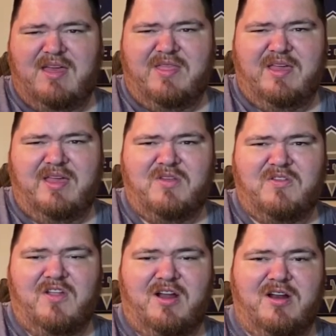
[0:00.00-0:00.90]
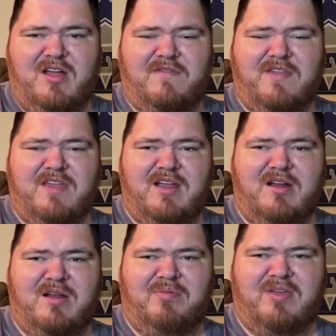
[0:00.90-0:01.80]
I, I think he started off the
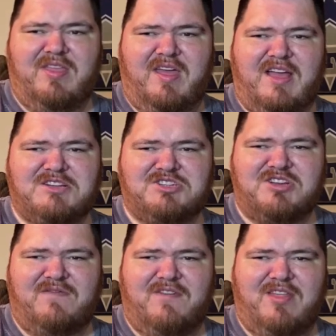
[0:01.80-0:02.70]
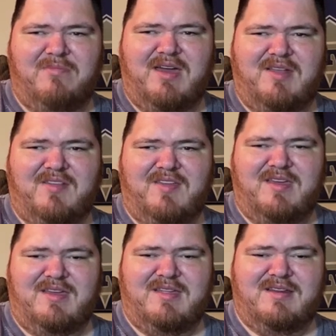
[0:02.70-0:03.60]
year he played last year for the Mets,
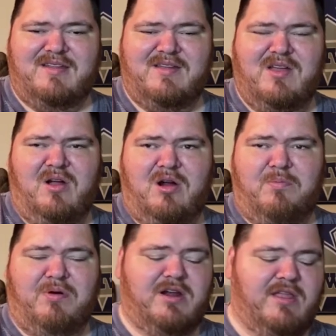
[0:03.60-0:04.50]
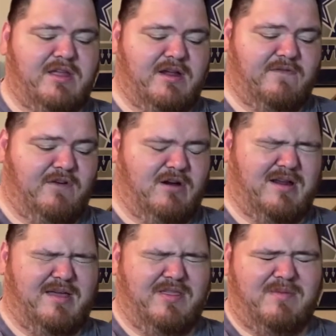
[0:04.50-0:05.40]
and or part of the year, or
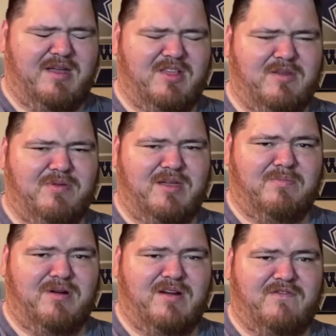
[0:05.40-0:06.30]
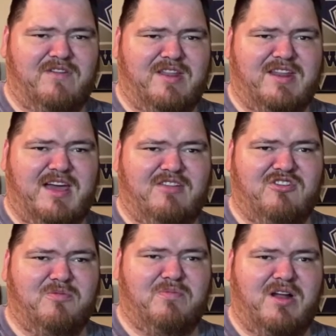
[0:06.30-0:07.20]
not the Mets. He played part for the
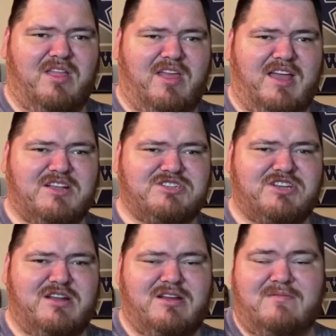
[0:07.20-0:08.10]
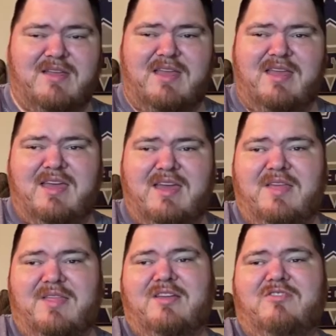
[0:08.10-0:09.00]
Dodgers part of last year, and I
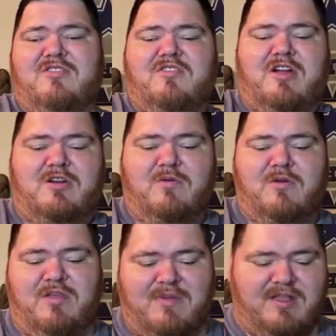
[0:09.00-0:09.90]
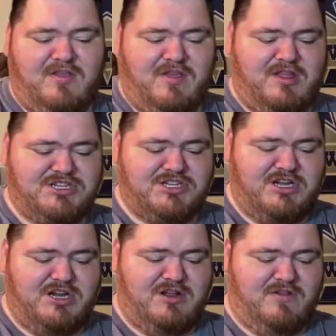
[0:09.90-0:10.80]
think he just started with the Mets this
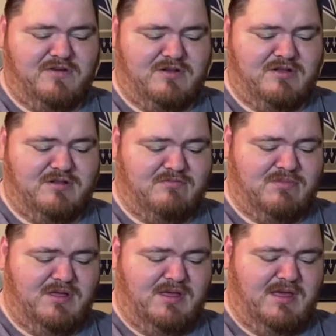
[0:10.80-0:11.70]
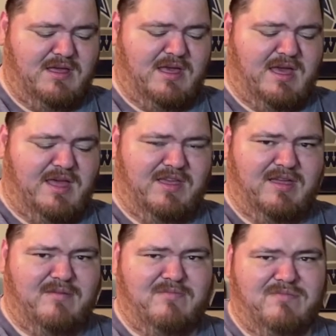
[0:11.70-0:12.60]
year. So. Um, I
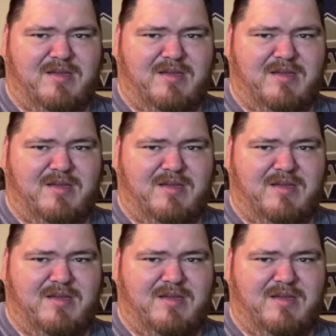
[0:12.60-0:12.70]
think I'm.